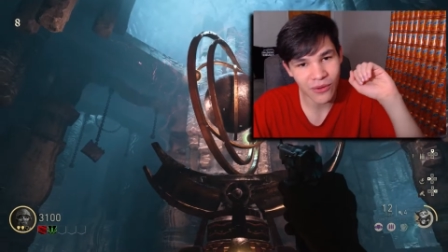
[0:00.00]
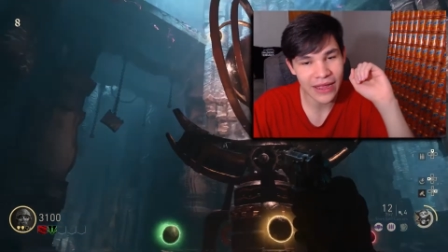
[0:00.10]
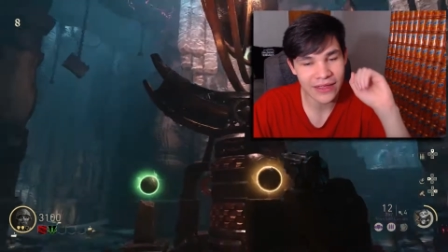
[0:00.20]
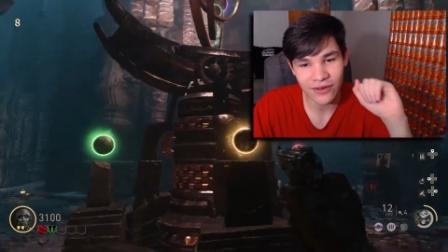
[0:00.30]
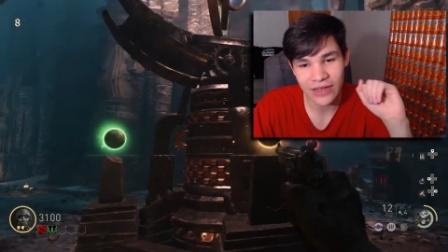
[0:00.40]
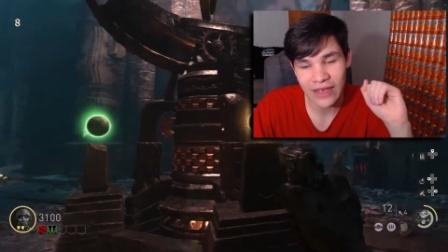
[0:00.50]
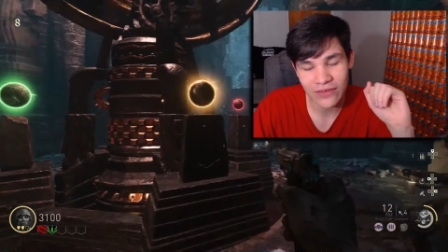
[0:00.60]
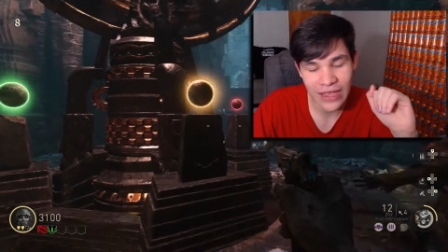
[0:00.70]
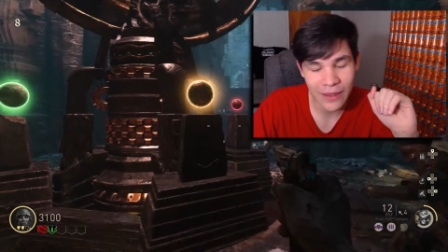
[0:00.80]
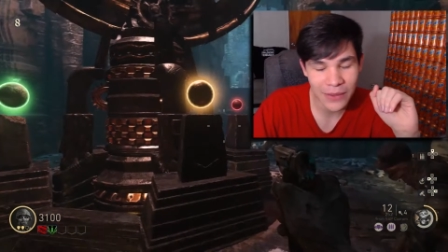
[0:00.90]
right here,
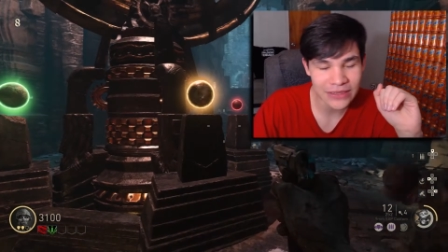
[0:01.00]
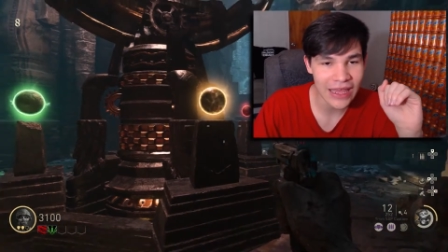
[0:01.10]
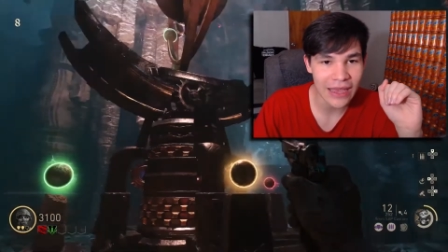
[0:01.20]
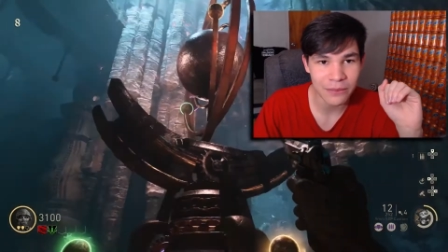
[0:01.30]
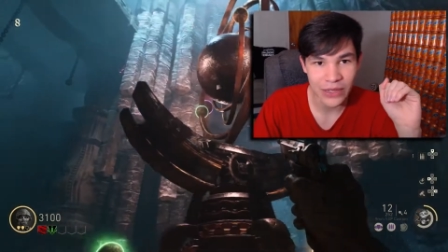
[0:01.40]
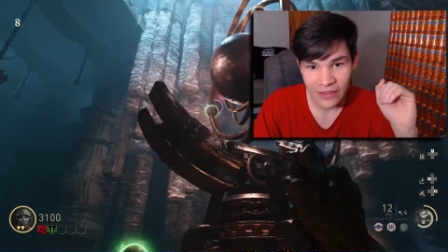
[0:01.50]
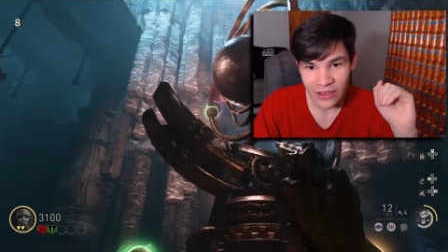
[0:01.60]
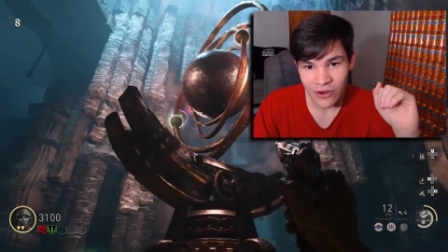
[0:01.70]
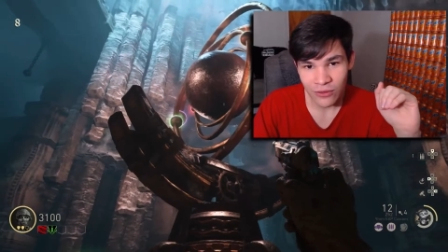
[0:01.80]
Gavin, how about that? But